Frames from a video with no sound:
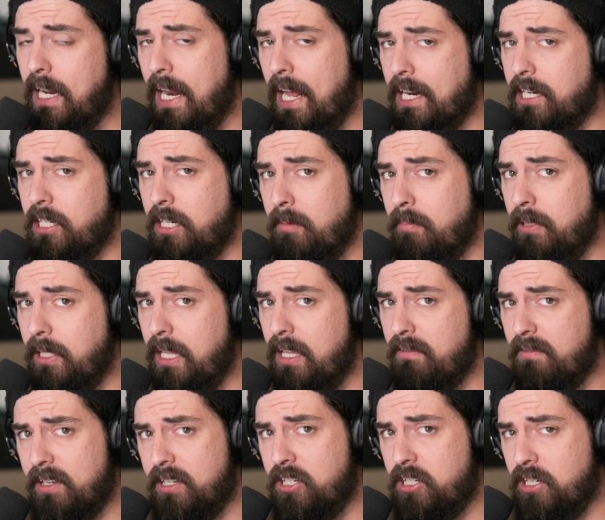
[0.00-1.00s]
I actually
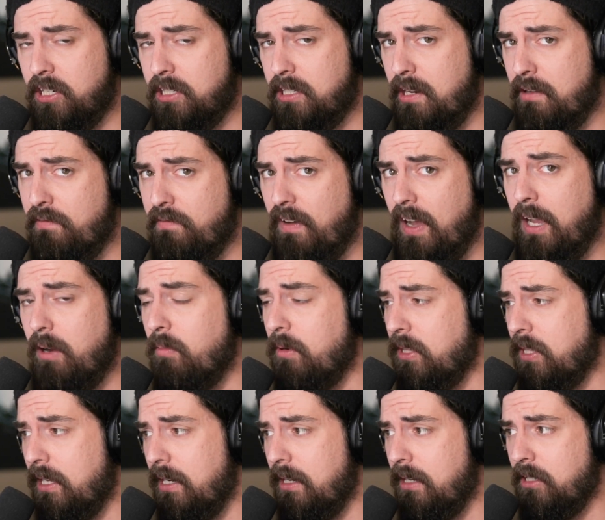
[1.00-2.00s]
believe it's just a fight
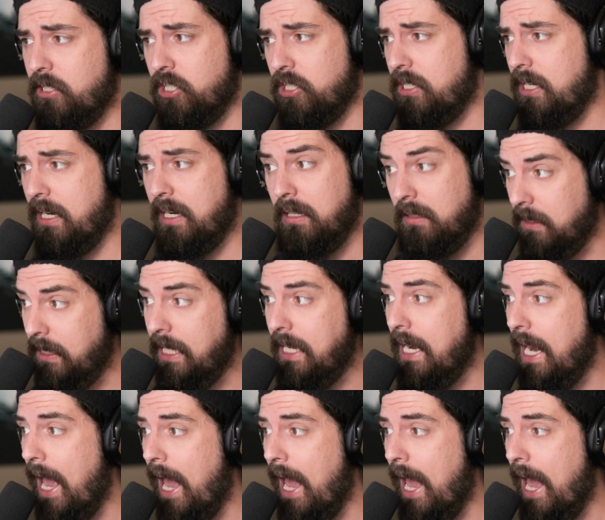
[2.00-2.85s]
with a, just an elite